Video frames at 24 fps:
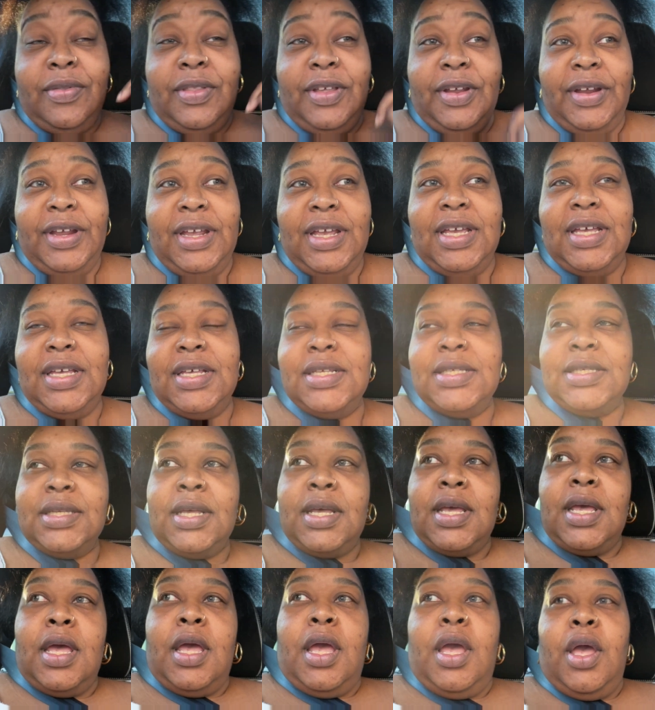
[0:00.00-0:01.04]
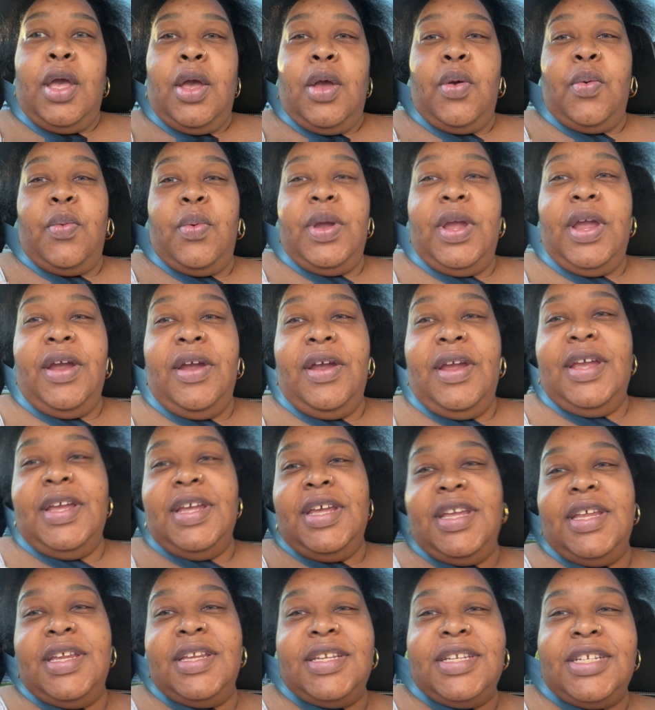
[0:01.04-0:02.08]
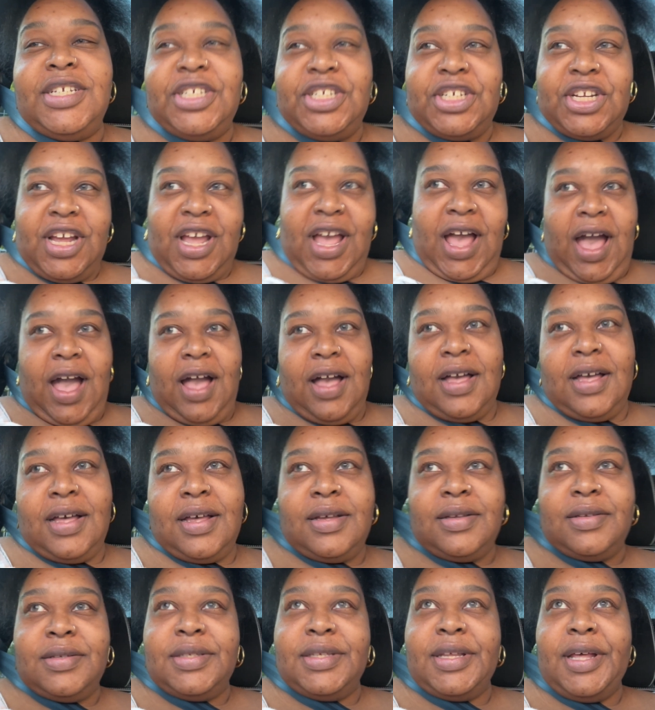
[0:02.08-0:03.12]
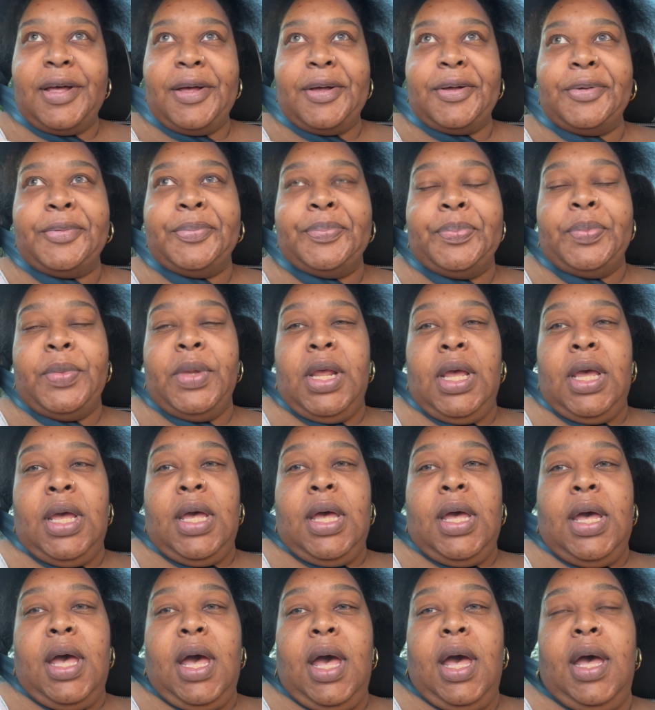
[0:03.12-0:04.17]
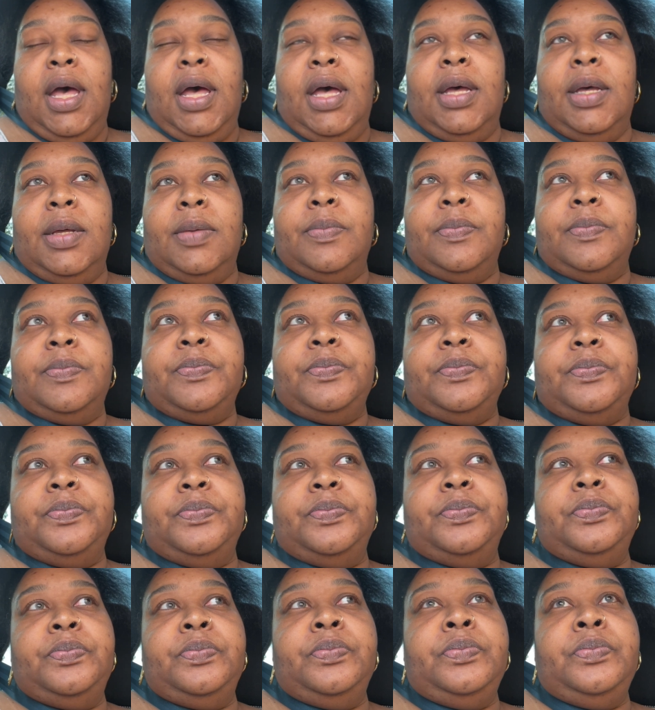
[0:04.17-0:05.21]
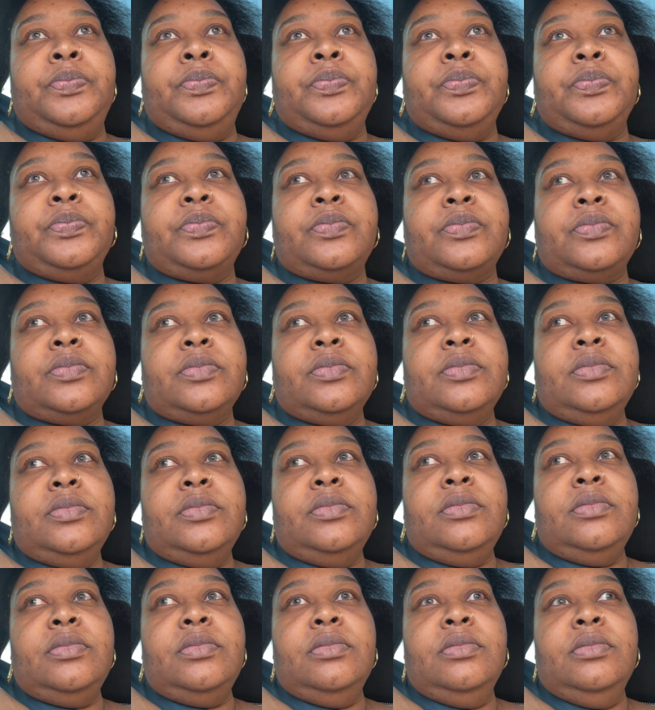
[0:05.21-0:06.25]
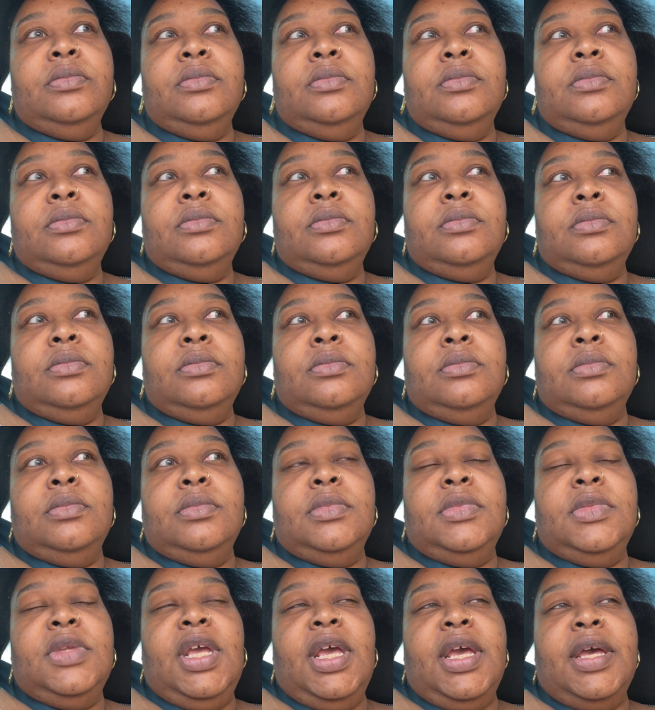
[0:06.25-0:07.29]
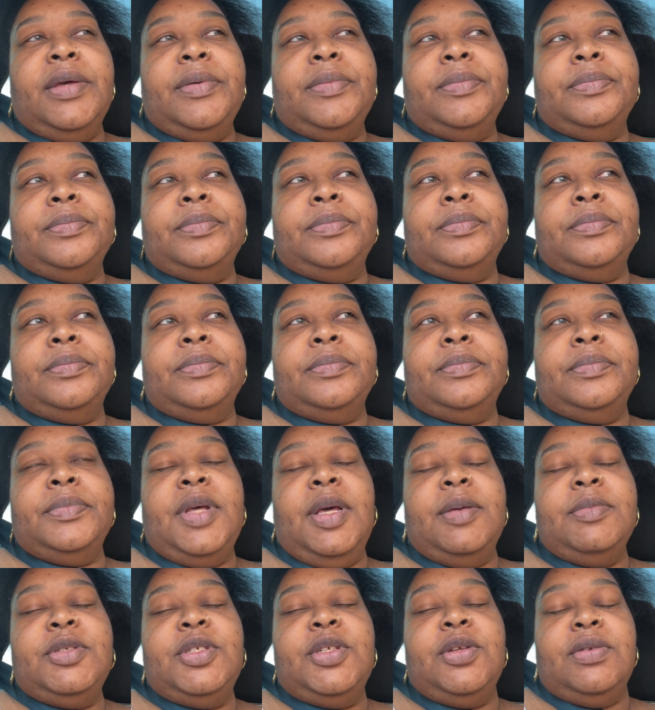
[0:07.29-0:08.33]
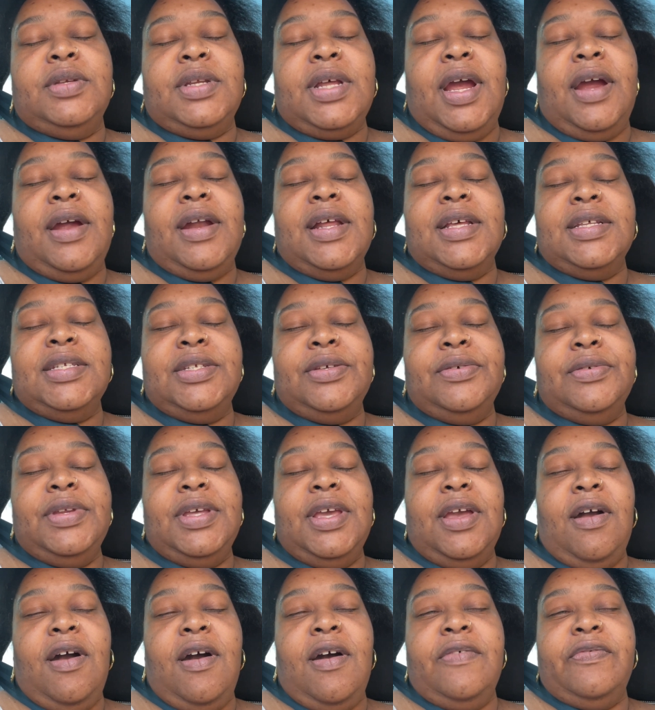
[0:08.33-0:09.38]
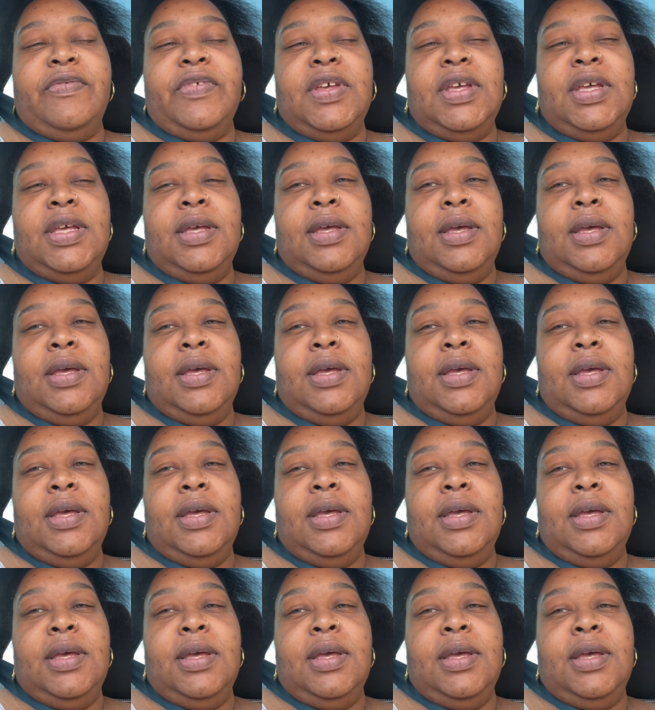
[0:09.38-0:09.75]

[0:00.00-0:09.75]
there is, we're in Chicago. So, um, yeah, I'm still tired. I still need coffee.